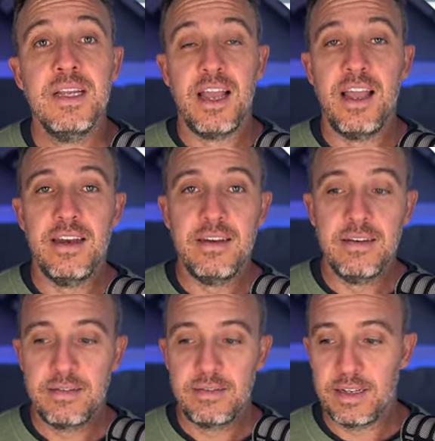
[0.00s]
And
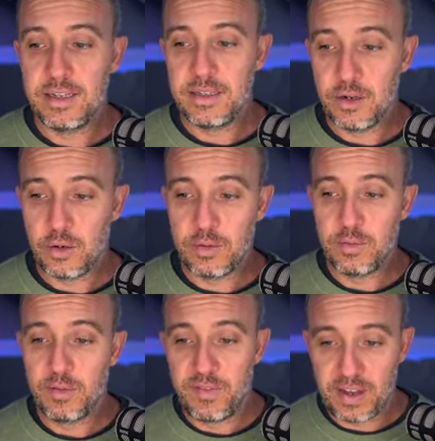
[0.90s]
you know the,
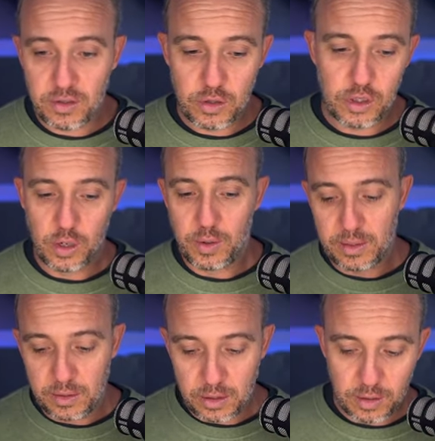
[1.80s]
the, fact that you're showing
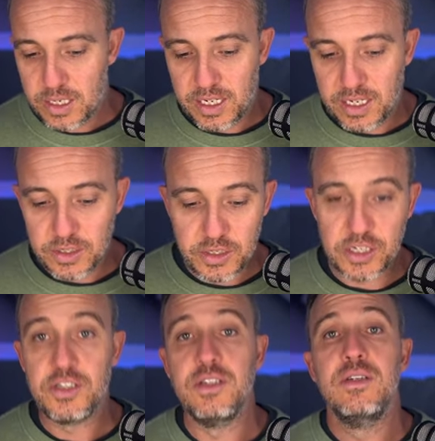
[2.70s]
that you're
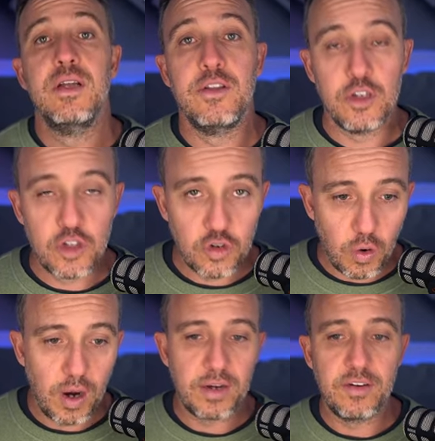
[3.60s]
consistent and you're
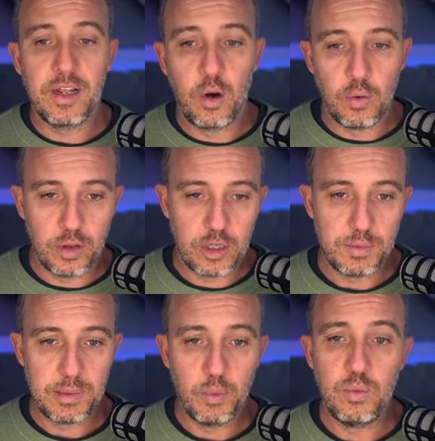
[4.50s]
trying to get hold of those
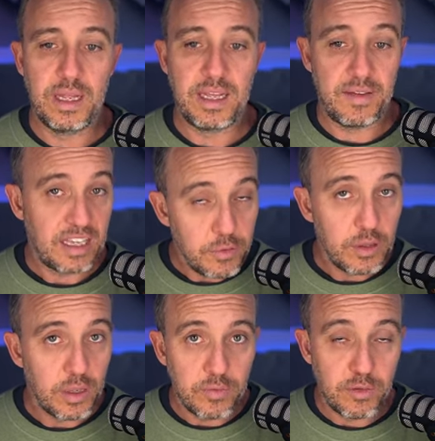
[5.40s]
people they, have given you
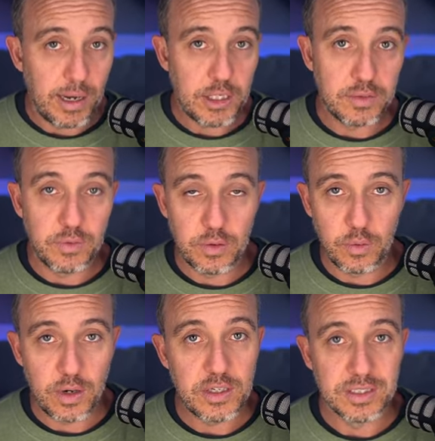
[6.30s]
their information for a
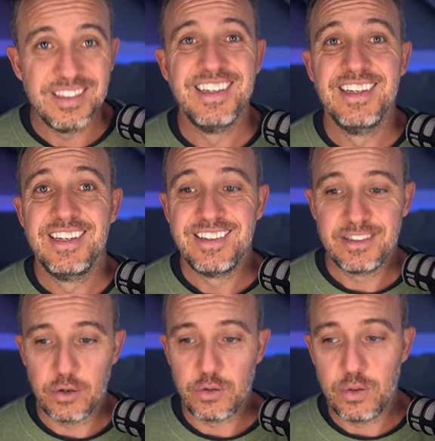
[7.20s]
reason
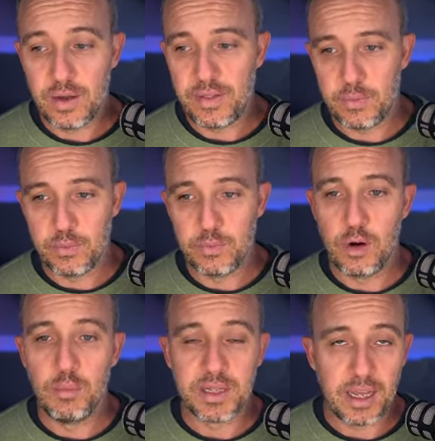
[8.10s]
so you have that
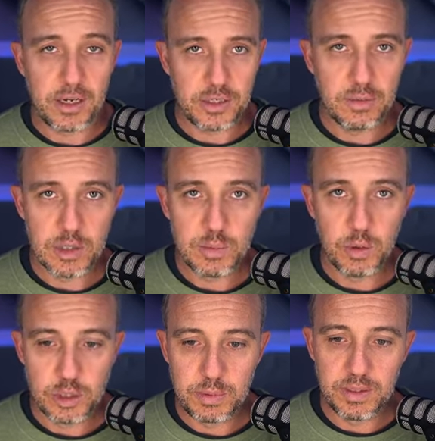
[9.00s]
obligation and
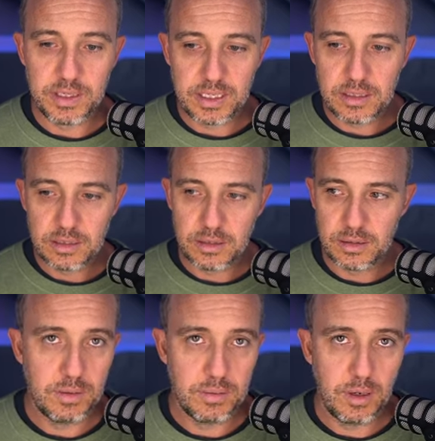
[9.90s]
responsibility
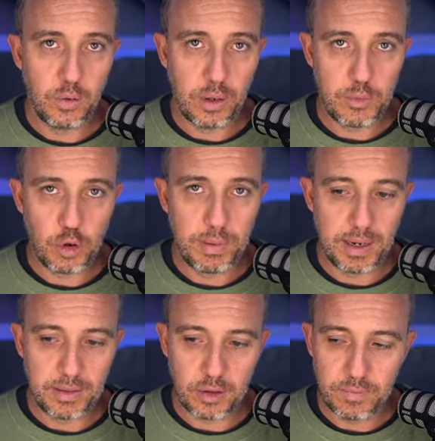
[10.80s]
to hold up your part of
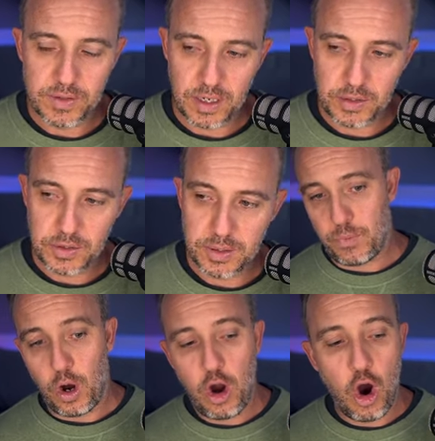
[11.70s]
the conversation there
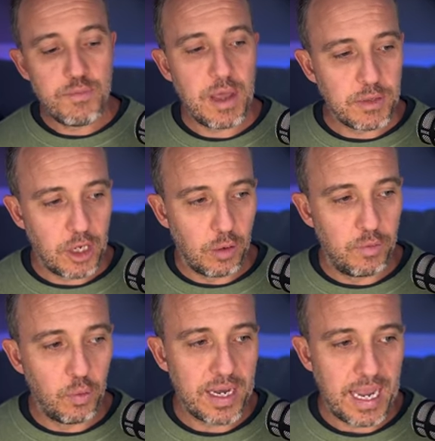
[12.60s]
i hope that was
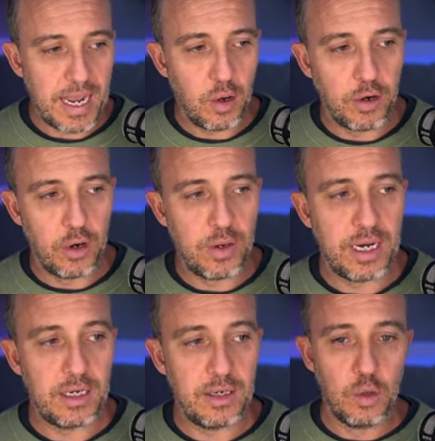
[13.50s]
helpful again i know
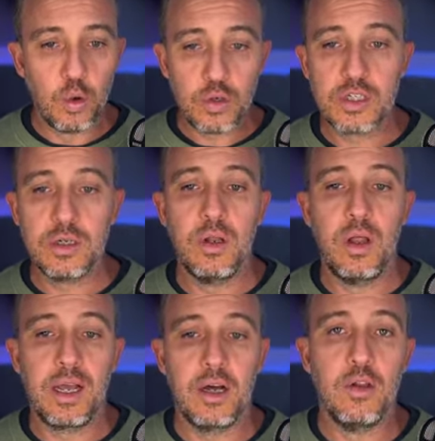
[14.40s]
it looks
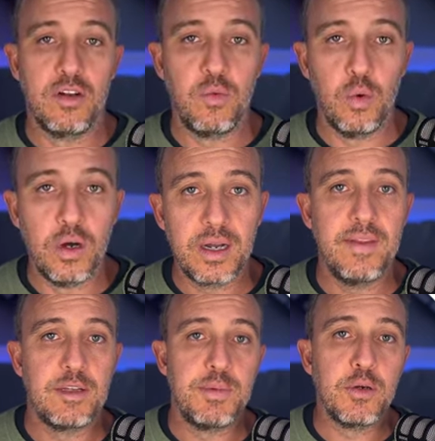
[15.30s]
like a lot of work and
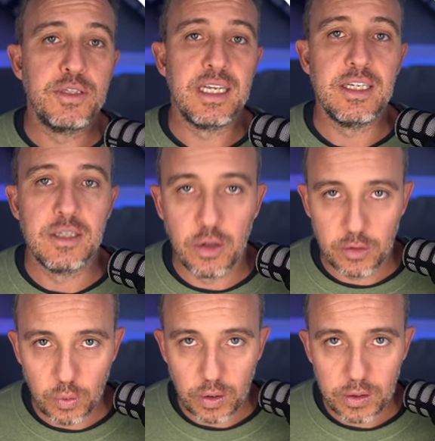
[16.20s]
that's because it is a lot of
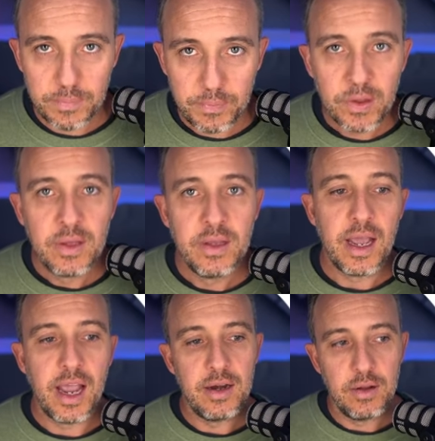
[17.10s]
work
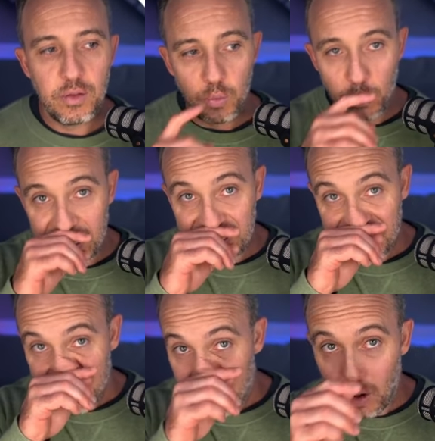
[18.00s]
and the reason
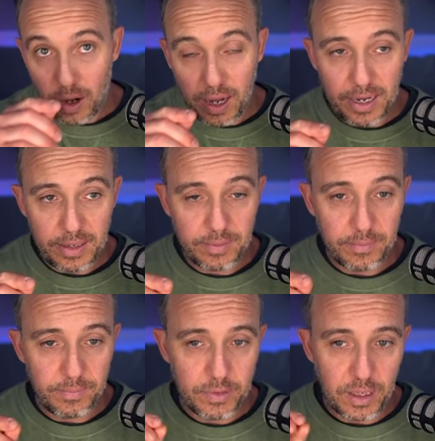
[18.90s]
that i
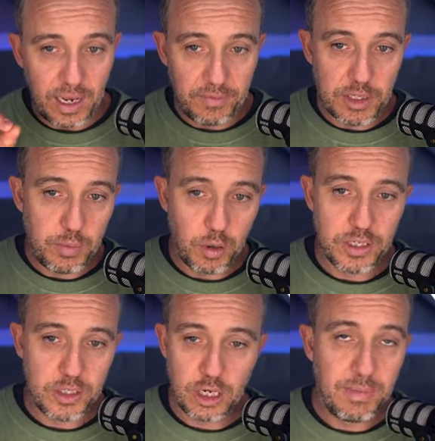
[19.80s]
love this process
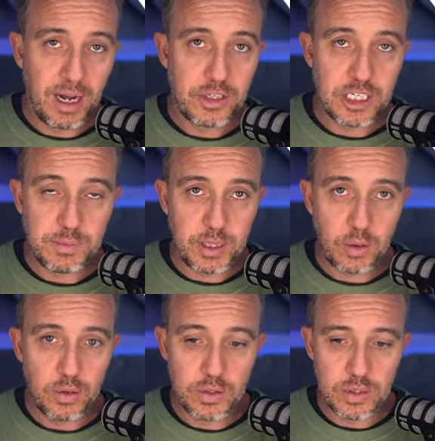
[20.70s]
so much is
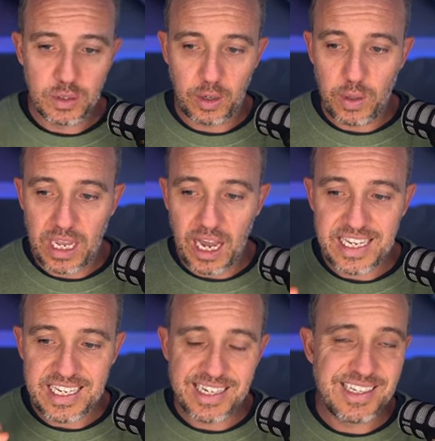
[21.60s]
because like we are
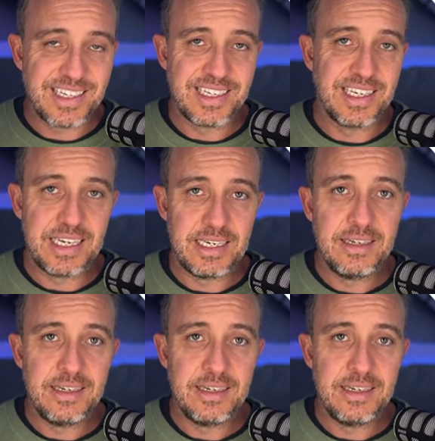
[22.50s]
yet to see